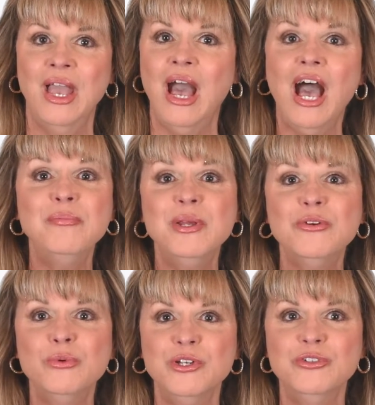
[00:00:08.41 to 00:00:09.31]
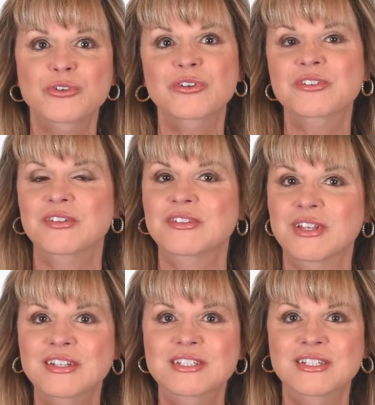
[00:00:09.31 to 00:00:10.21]
I've been a realtor since
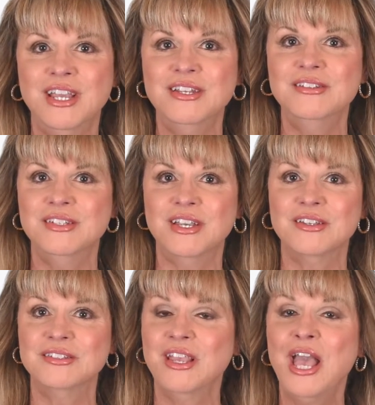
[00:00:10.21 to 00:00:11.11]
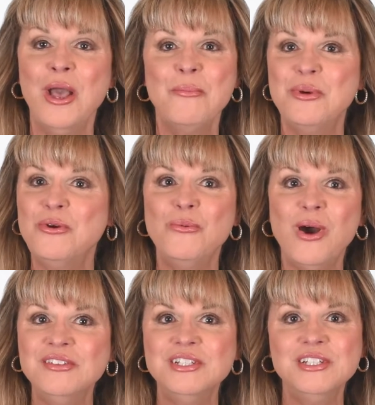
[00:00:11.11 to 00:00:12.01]
1986, but it
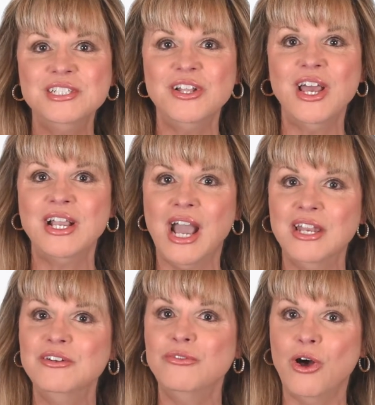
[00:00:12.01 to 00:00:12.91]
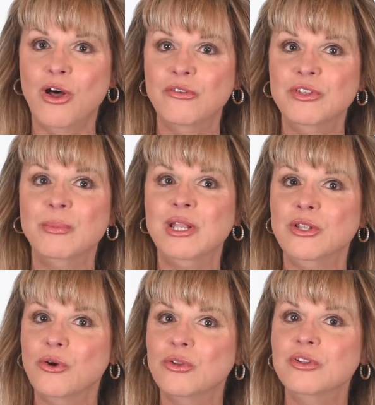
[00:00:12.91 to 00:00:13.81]
wasn't until I got involved in my
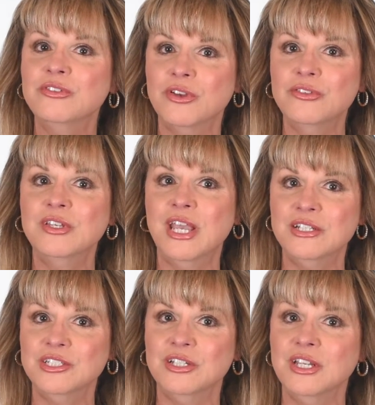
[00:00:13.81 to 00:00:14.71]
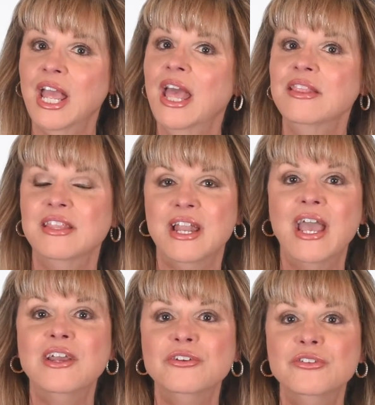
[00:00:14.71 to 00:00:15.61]
local association that I
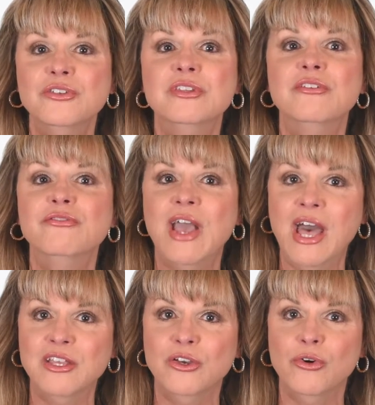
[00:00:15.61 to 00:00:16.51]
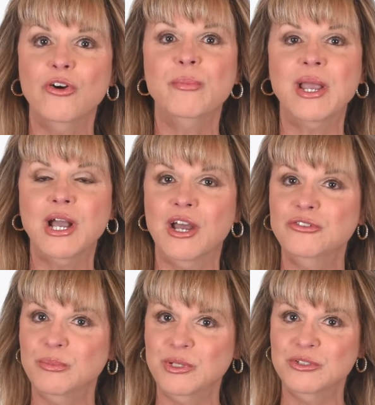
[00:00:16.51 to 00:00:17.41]
understood the value of my
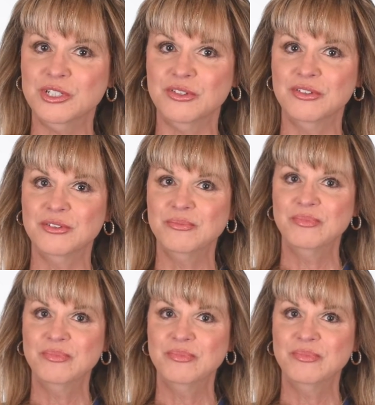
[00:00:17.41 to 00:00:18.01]
contributions.